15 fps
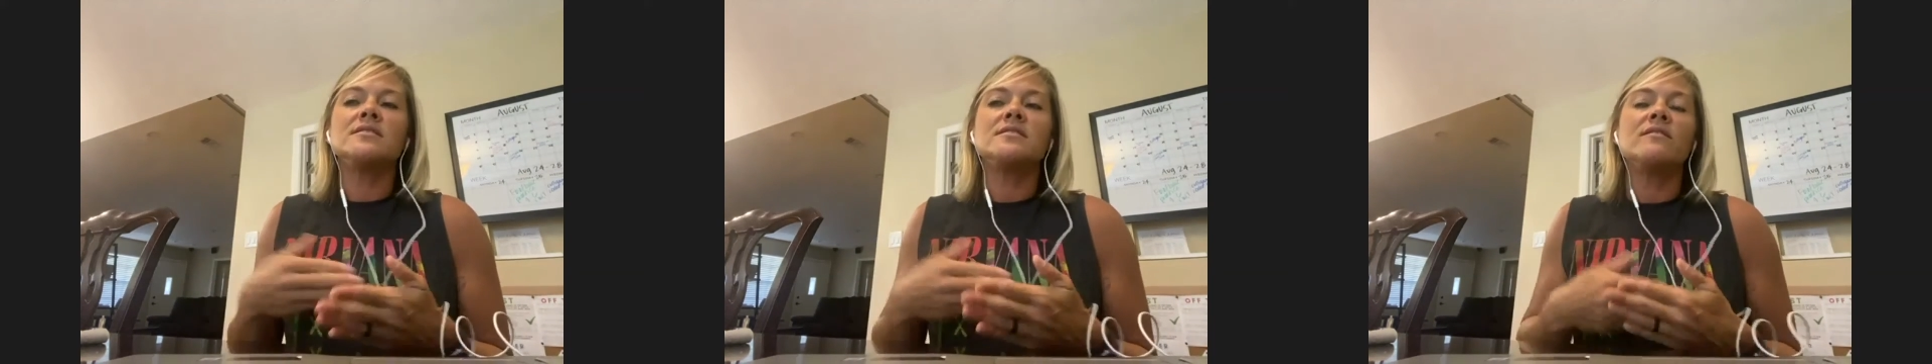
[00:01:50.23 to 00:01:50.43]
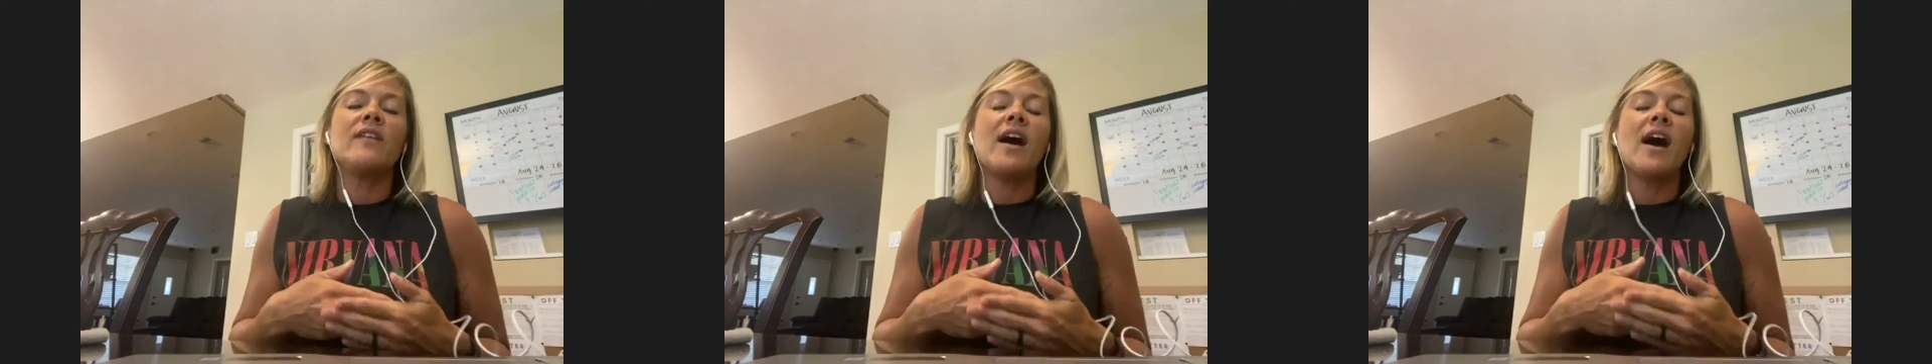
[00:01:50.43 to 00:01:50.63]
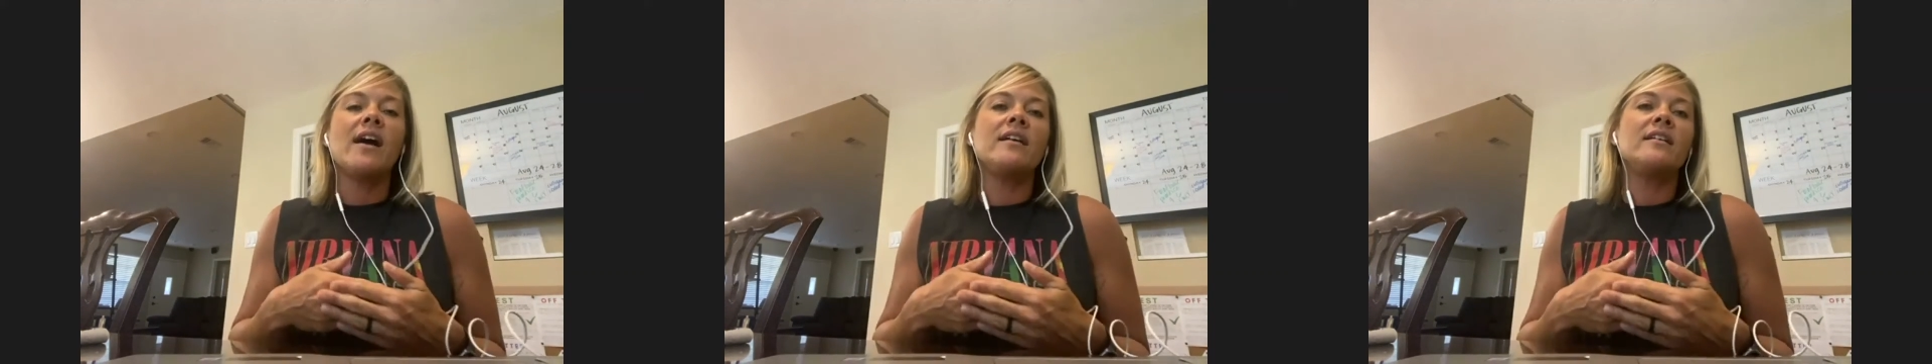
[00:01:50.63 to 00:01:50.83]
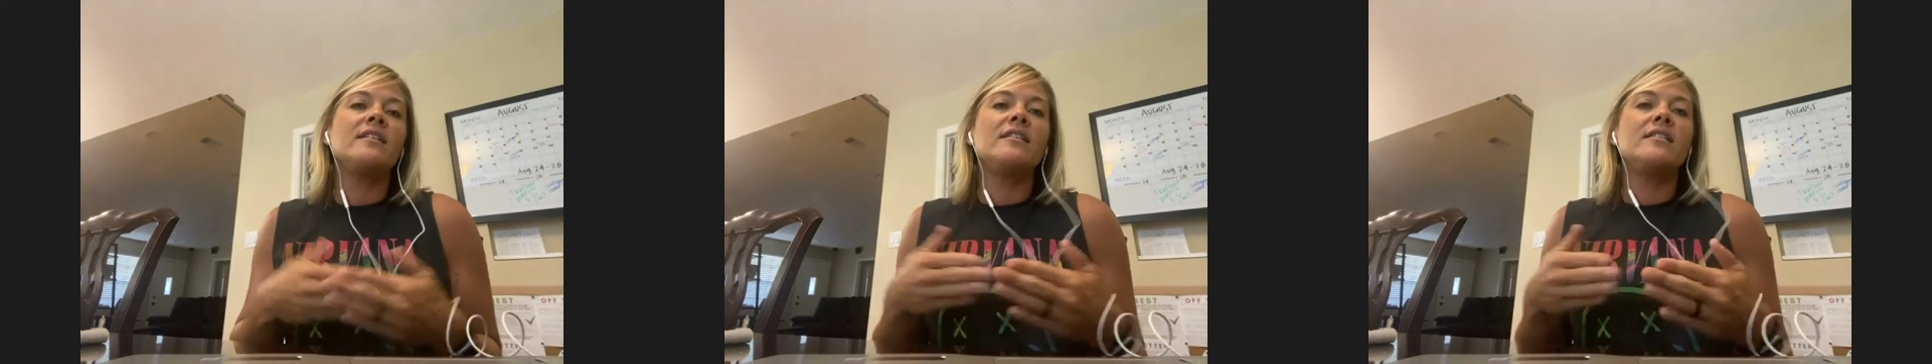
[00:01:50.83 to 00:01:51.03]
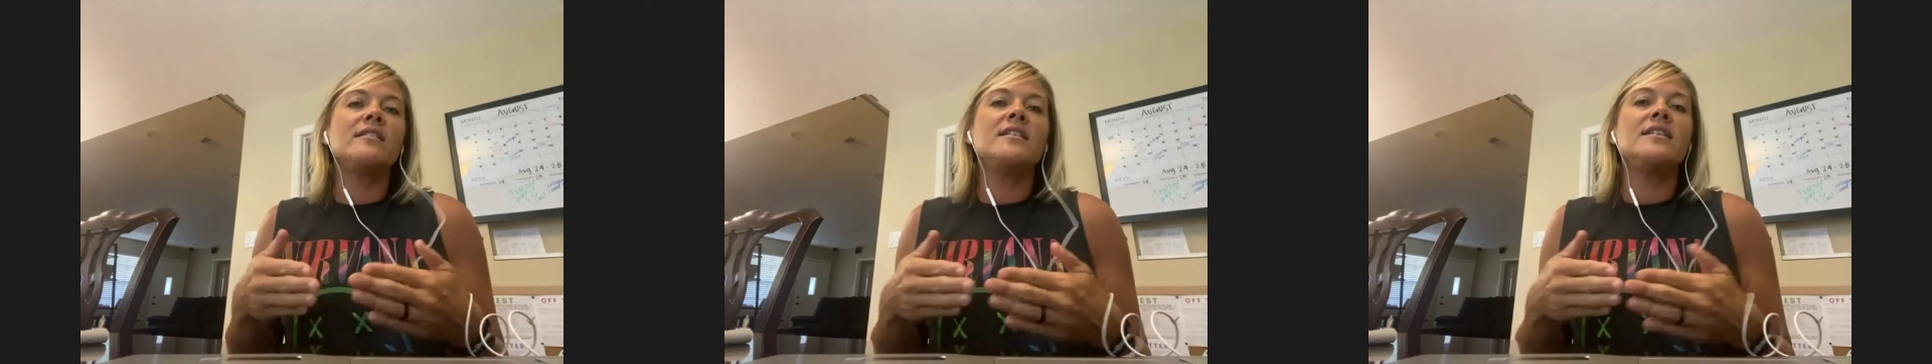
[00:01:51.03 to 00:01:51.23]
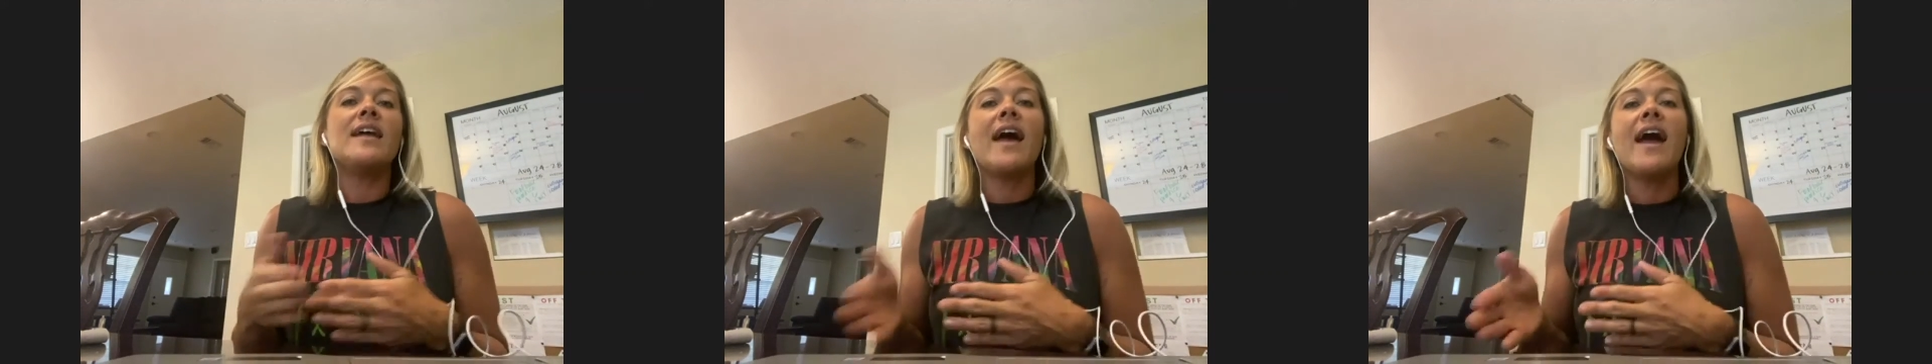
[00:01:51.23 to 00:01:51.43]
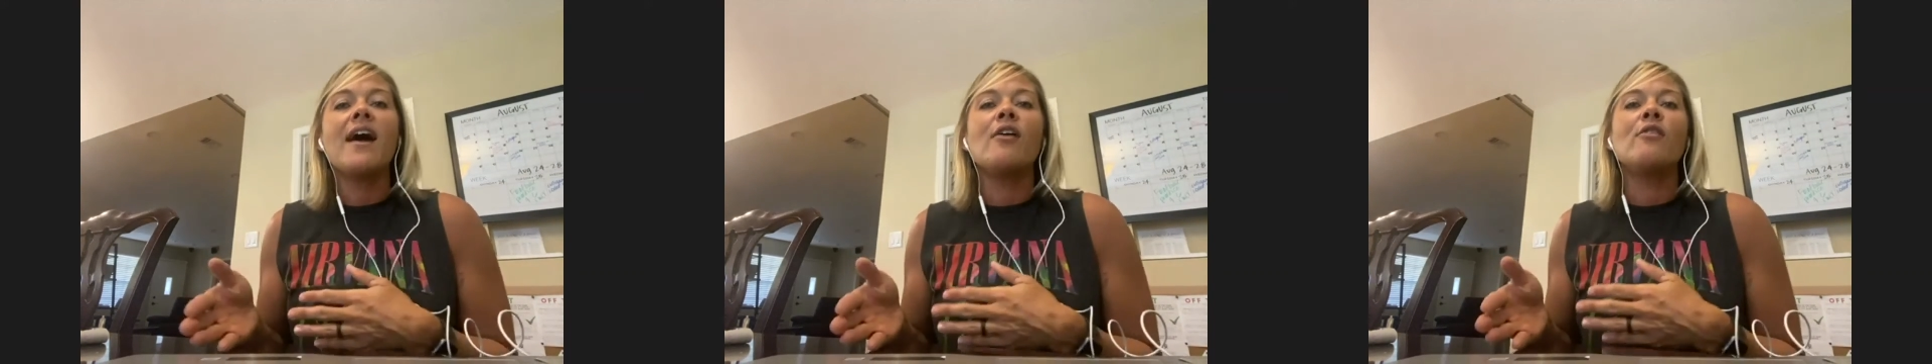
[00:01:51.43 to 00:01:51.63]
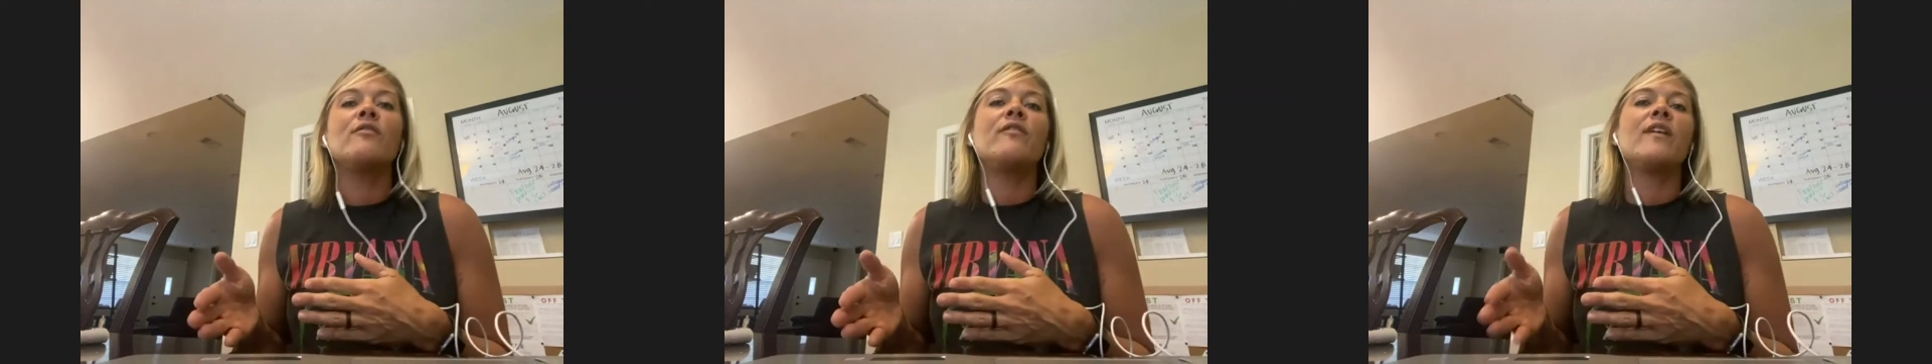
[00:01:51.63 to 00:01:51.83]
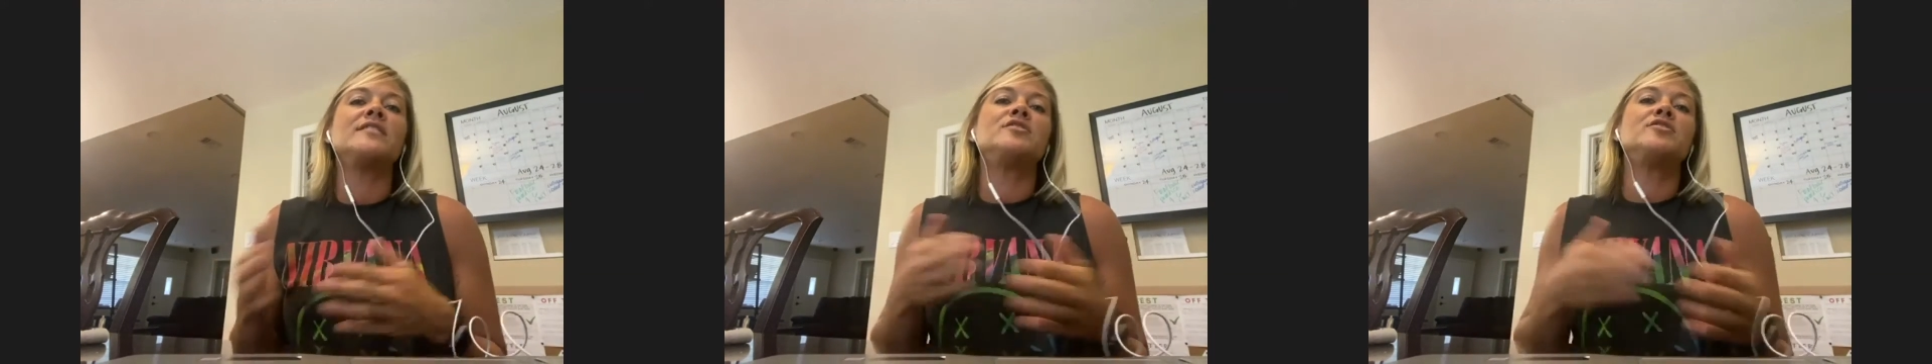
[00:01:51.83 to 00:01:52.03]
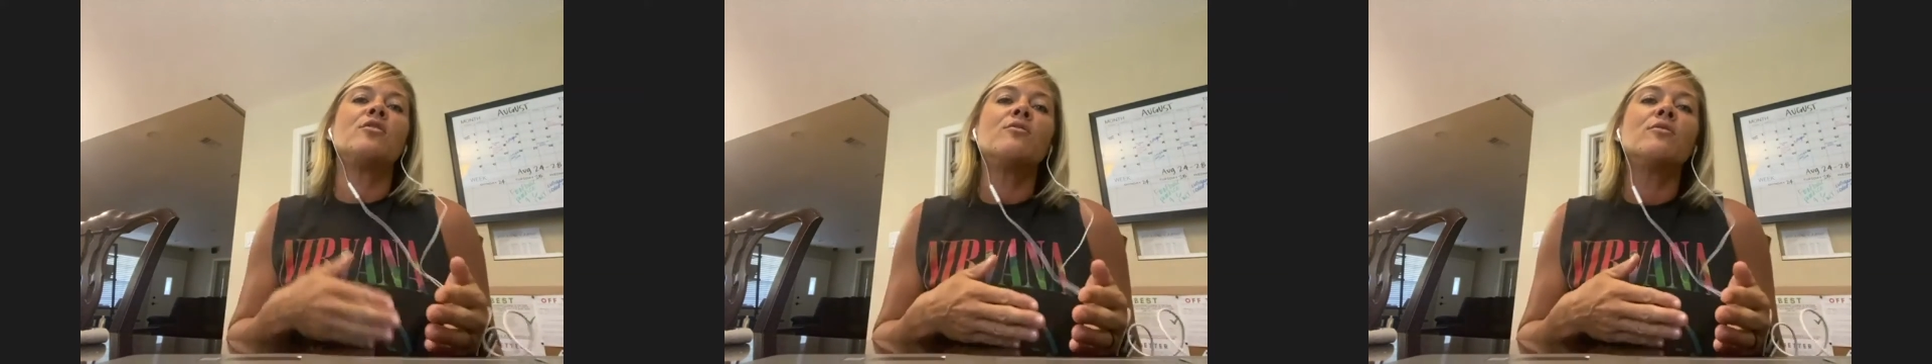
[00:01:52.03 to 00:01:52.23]
If I now, if I
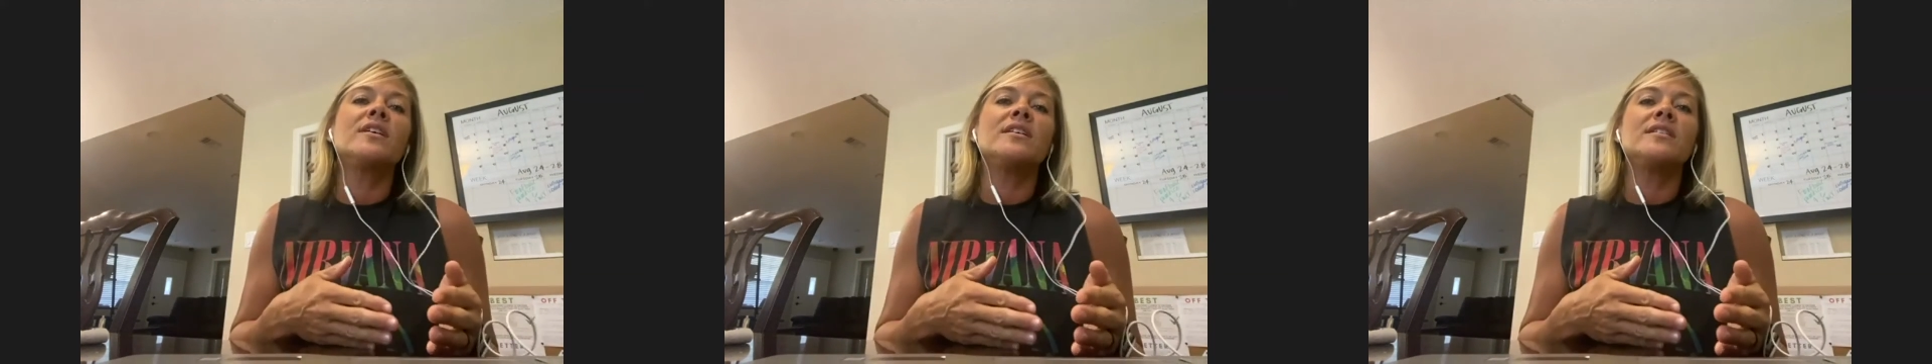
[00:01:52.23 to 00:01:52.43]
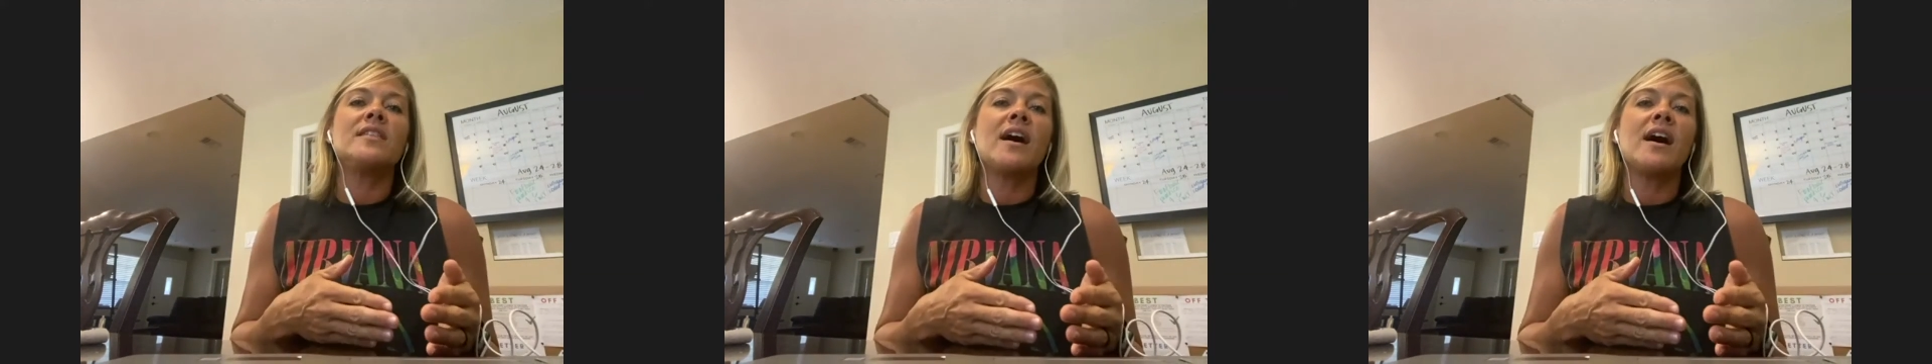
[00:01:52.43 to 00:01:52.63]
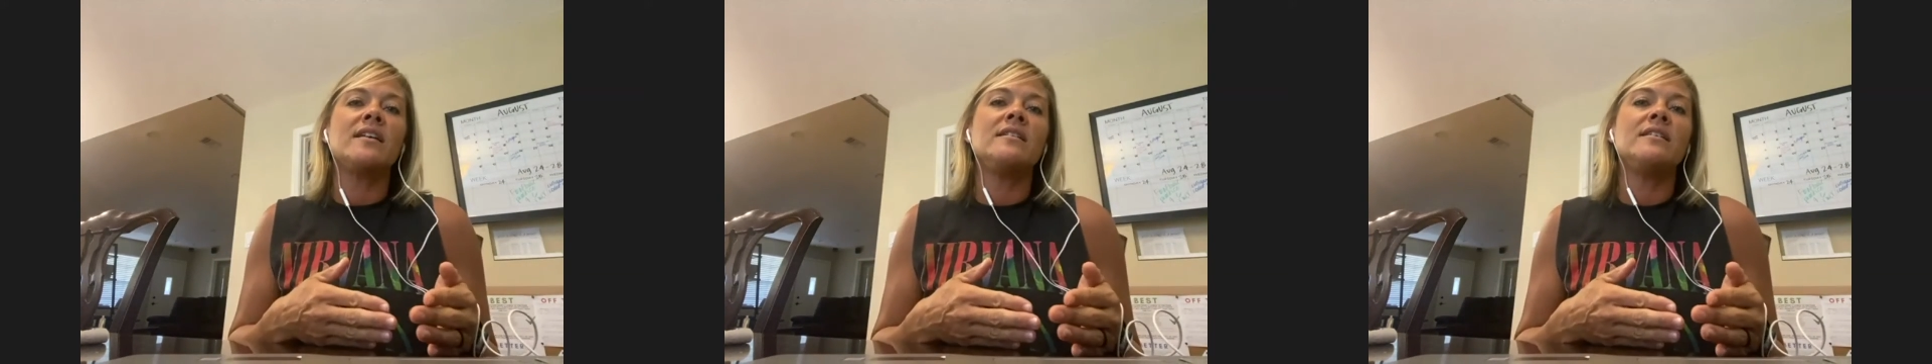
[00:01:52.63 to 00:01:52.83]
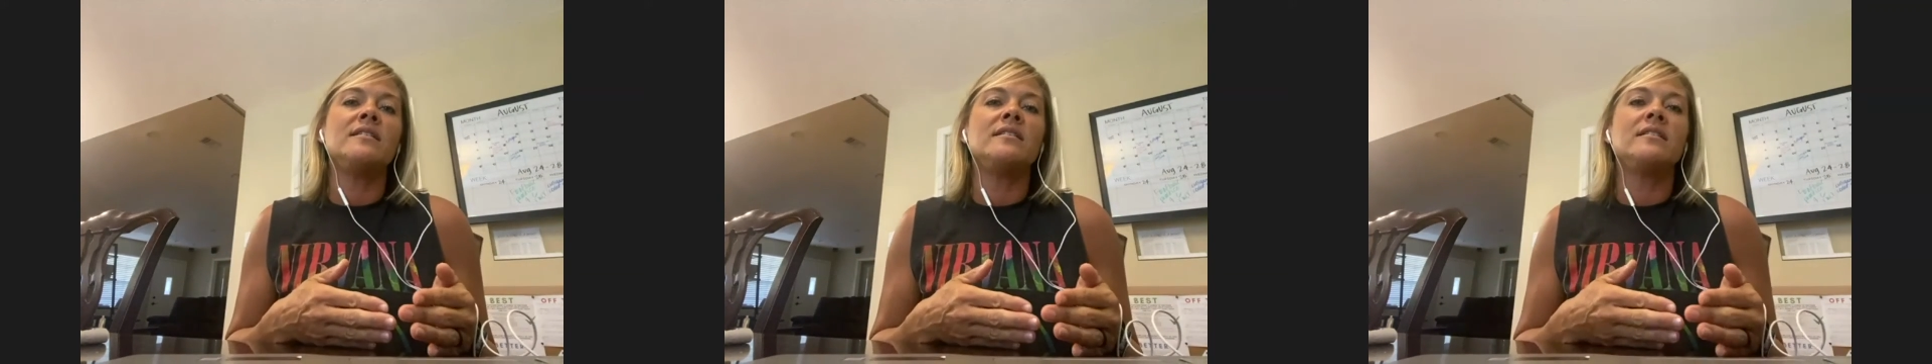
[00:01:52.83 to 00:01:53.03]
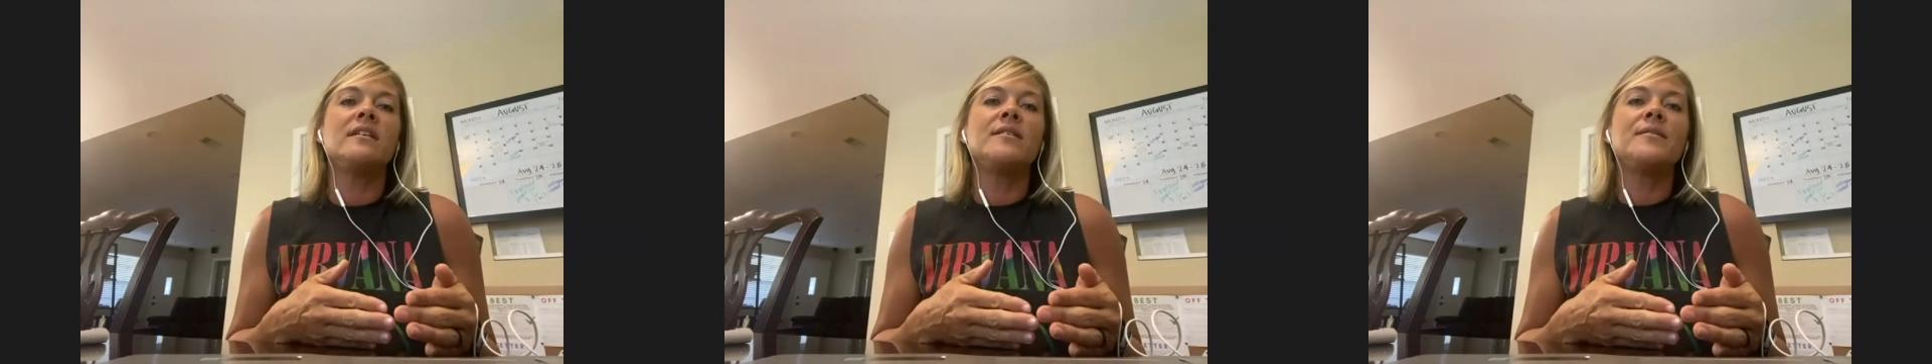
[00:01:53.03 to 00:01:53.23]
don't get that in,